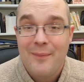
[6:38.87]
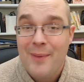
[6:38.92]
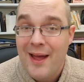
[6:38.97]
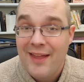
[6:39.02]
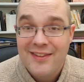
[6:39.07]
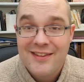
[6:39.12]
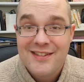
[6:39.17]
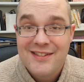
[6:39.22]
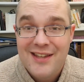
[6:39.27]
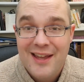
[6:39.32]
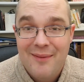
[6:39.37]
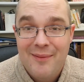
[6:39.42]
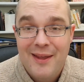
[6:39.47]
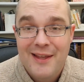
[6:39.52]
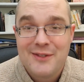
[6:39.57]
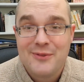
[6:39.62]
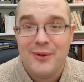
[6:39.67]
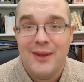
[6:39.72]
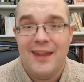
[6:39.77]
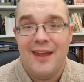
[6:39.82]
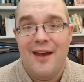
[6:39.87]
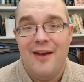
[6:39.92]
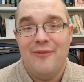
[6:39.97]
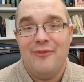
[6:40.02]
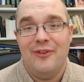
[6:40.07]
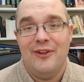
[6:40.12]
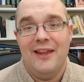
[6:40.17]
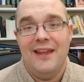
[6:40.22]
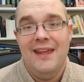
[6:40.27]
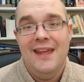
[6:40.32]
About this time next week,
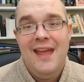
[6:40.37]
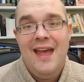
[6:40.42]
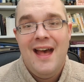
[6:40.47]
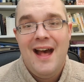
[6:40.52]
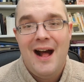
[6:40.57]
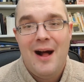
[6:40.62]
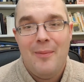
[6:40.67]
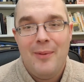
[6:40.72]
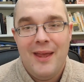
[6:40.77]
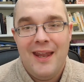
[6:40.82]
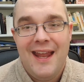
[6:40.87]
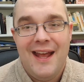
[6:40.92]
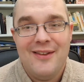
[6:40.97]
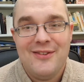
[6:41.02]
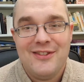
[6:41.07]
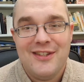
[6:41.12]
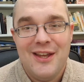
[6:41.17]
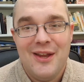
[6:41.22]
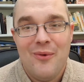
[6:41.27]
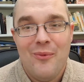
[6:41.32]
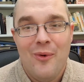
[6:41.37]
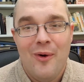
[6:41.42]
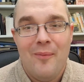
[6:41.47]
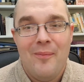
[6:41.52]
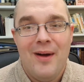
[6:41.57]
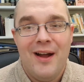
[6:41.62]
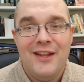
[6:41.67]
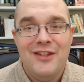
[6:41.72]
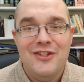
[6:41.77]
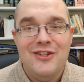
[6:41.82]
hopefully I'll be announcing what
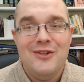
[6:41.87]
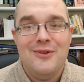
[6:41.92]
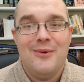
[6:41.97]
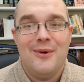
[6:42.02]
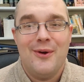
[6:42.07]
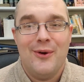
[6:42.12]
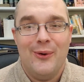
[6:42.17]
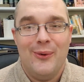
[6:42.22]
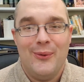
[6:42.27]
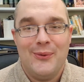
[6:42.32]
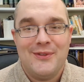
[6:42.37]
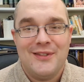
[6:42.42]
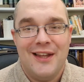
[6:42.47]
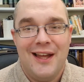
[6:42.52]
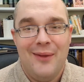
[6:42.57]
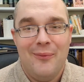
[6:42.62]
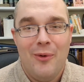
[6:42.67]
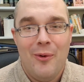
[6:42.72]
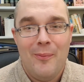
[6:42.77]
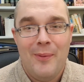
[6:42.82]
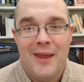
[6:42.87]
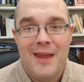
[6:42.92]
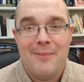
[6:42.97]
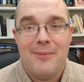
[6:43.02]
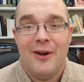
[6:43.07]
my new call sign will be.